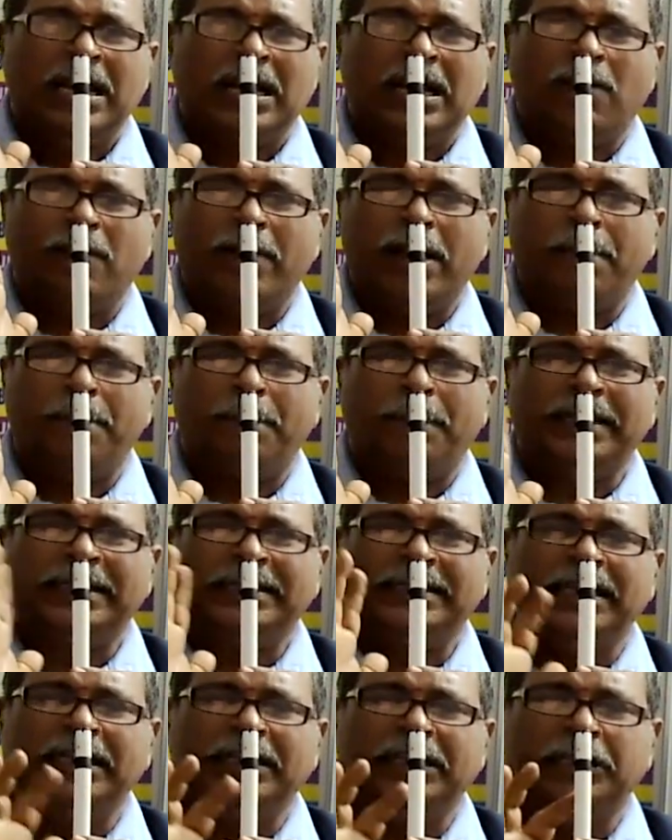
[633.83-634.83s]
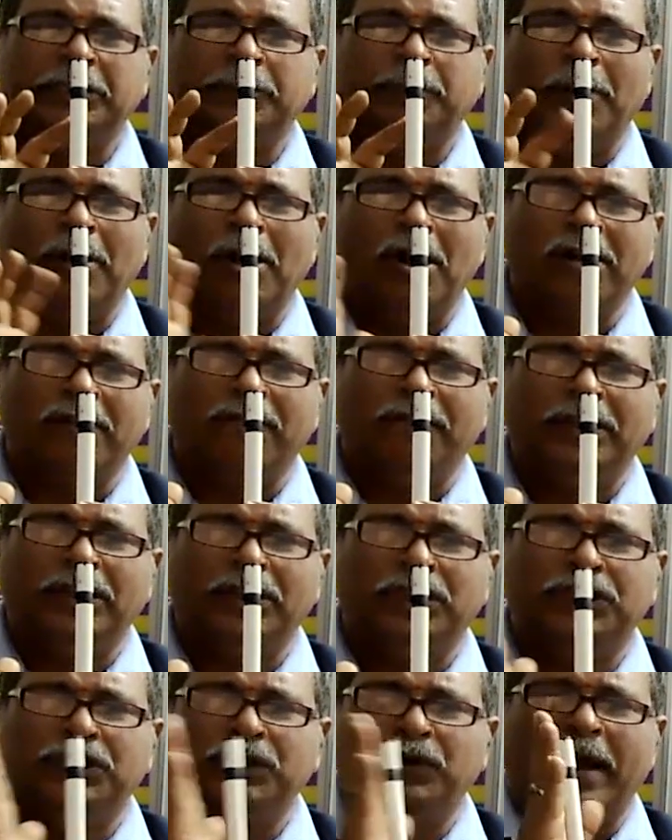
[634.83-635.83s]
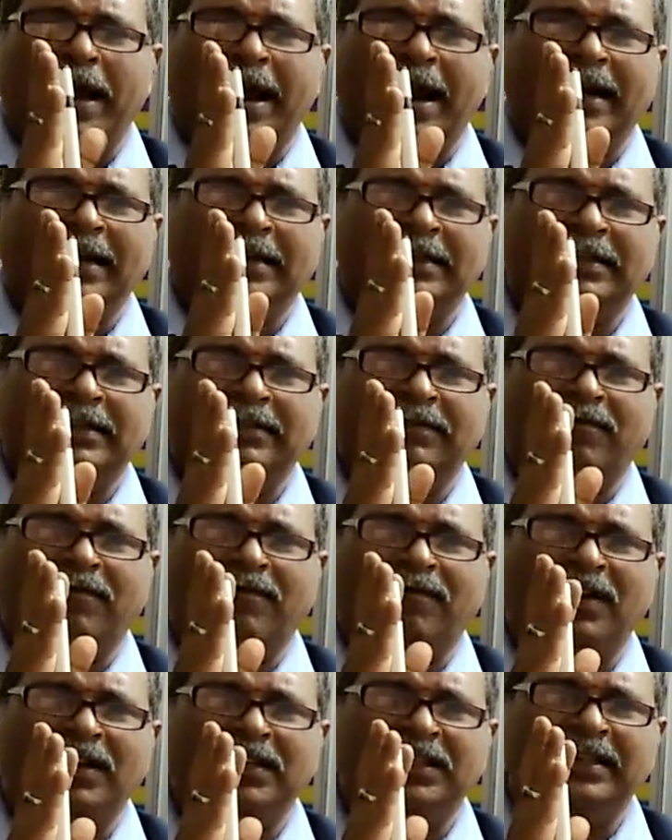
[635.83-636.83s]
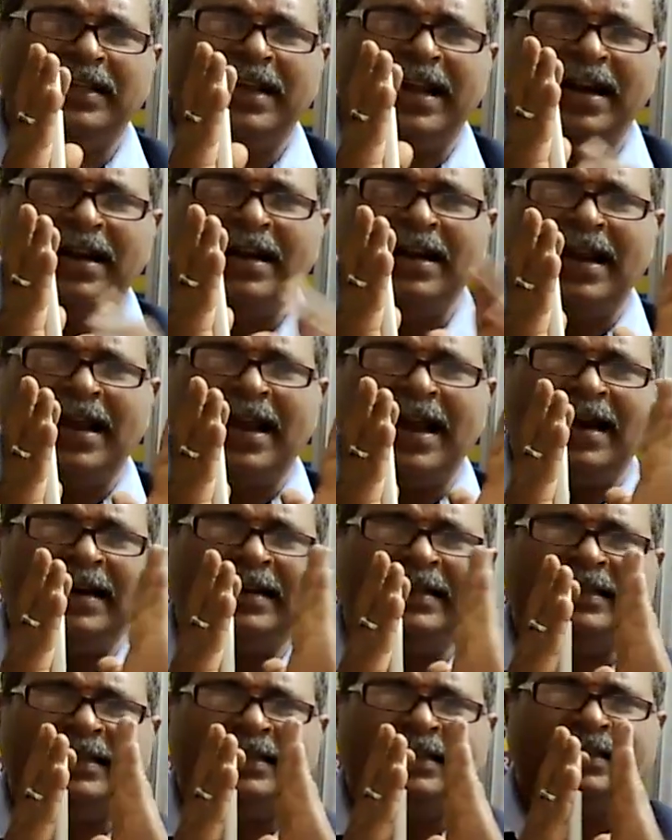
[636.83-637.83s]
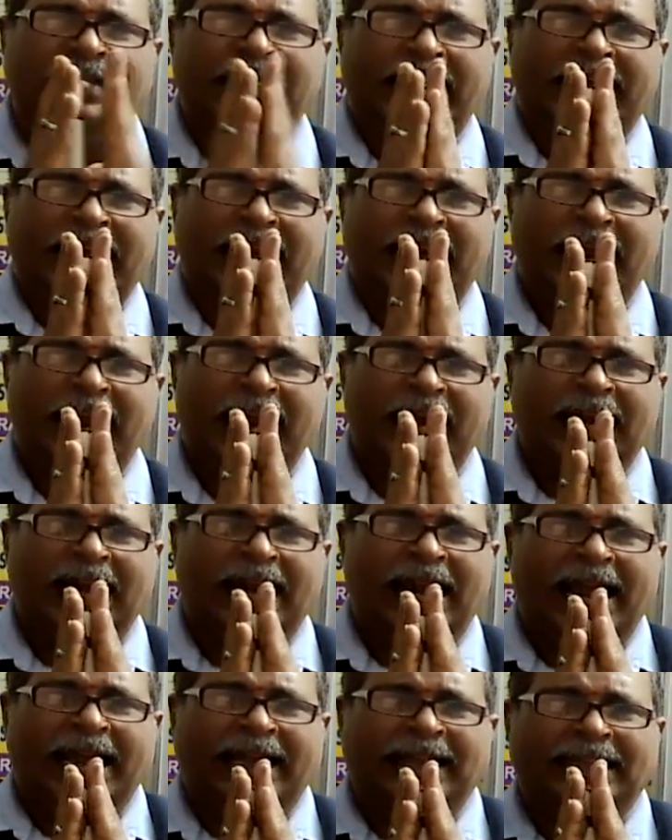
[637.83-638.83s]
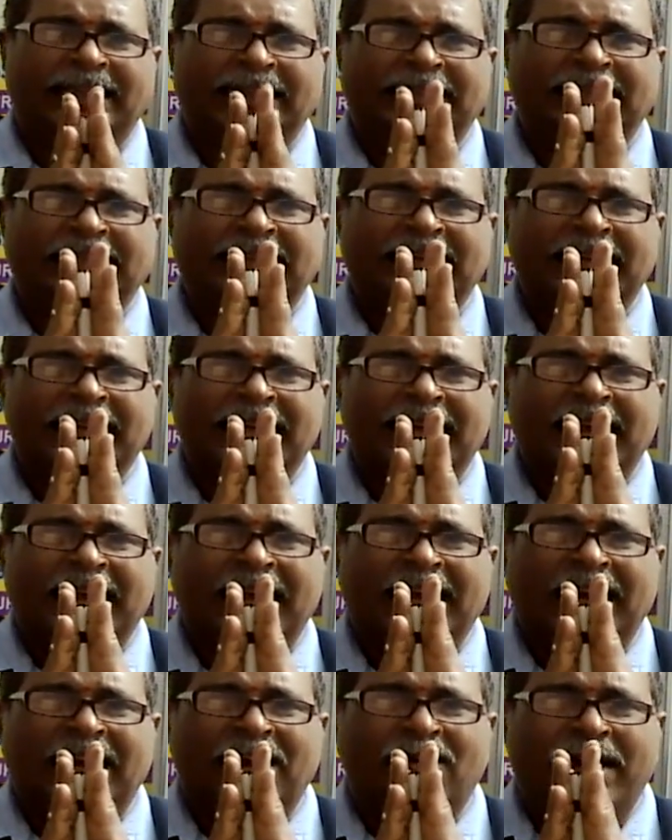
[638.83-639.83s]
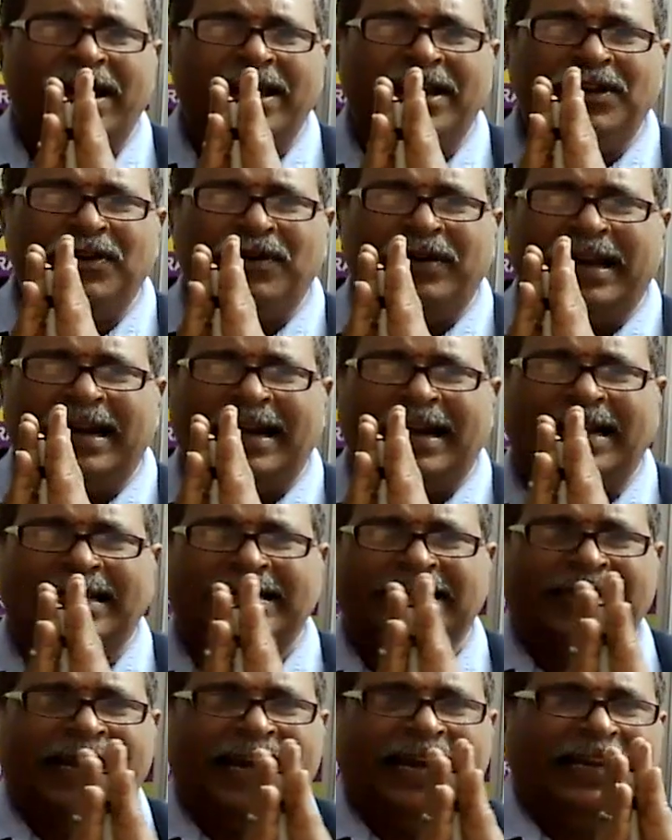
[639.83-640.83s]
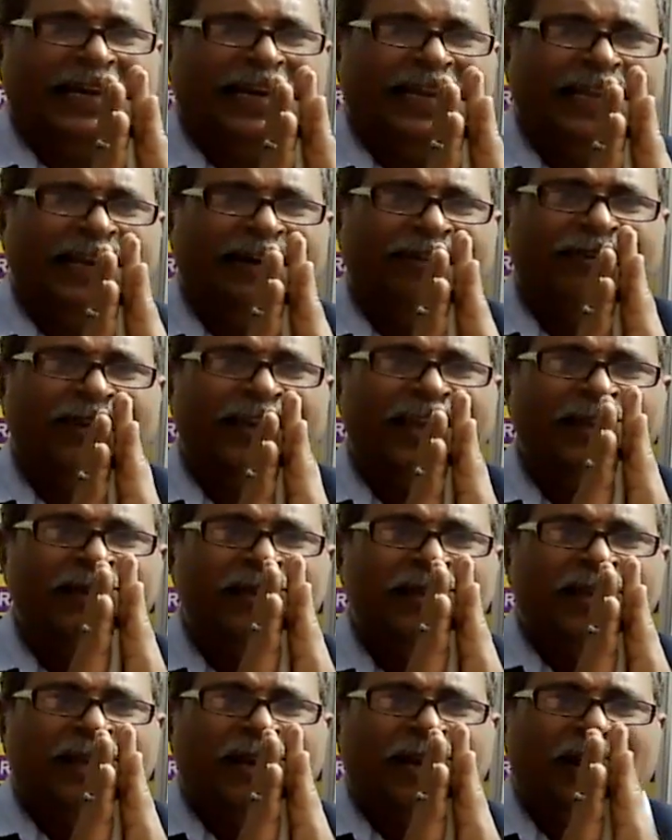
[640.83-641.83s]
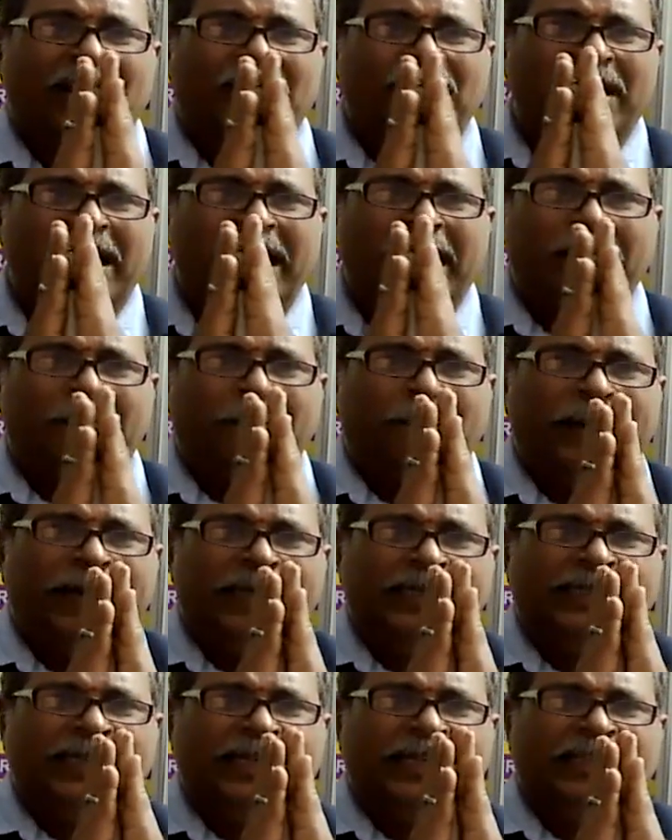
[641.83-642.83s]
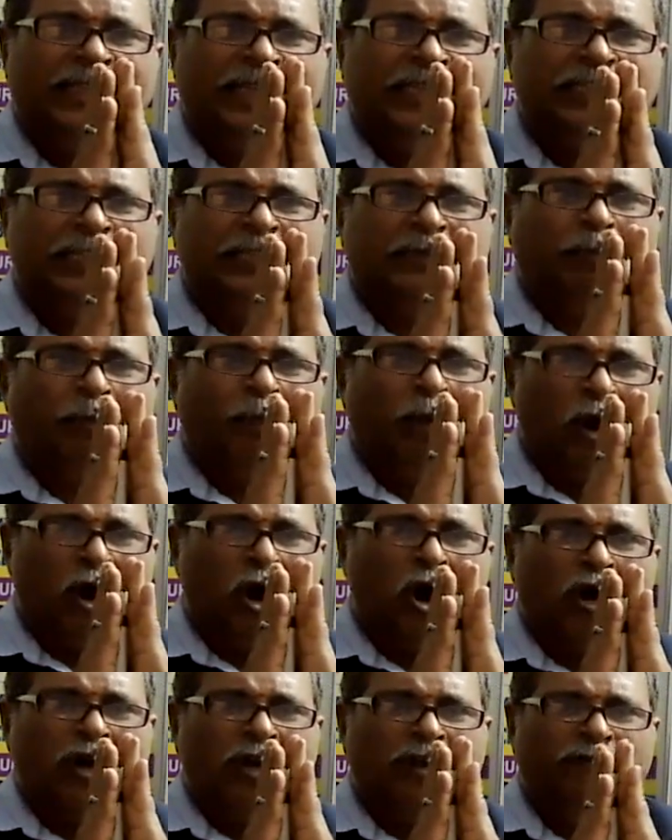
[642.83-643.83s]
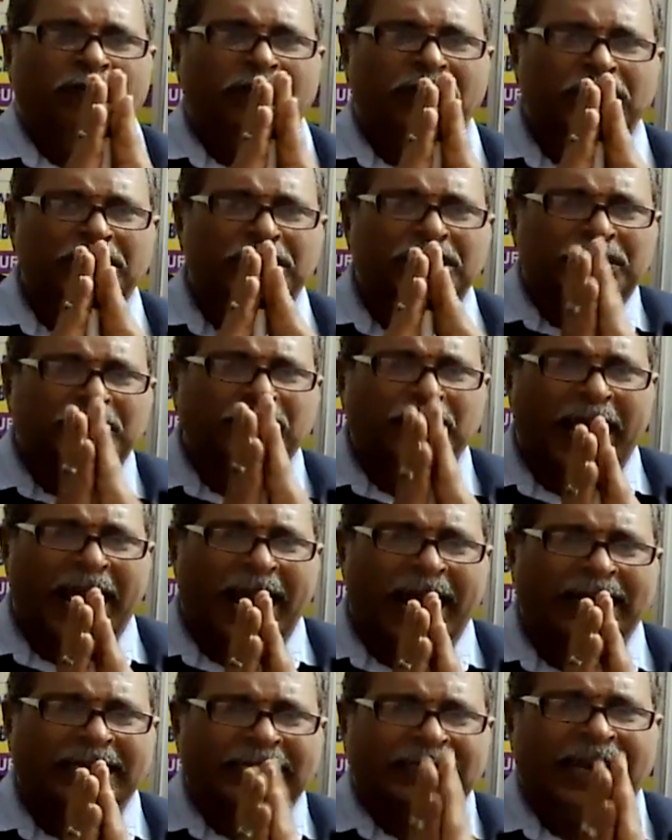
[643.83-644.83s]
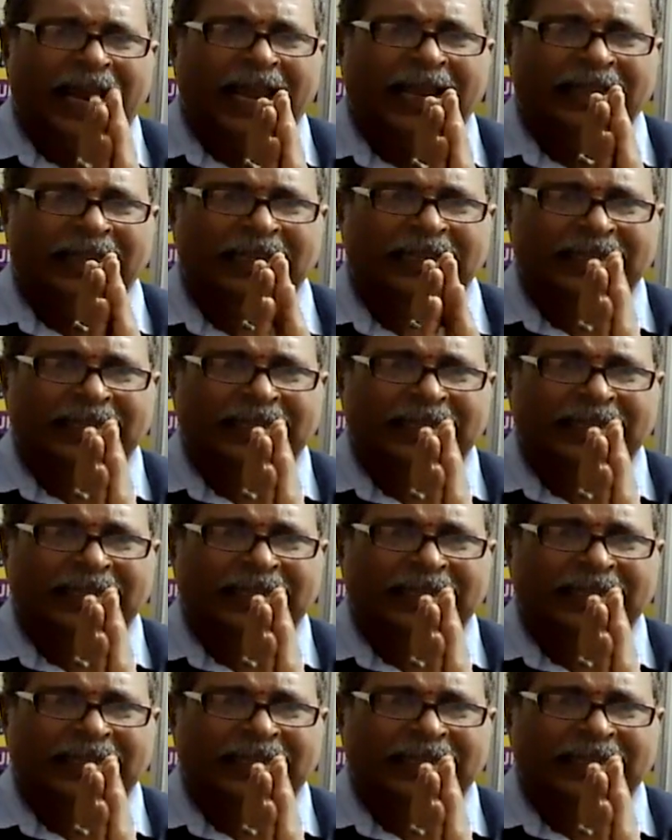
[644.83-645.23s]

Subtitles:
Now I am pressing this block with two hands, first hand and second hand, like this. Now you can understand clearly, okay? Now I am pressing this block with two hands.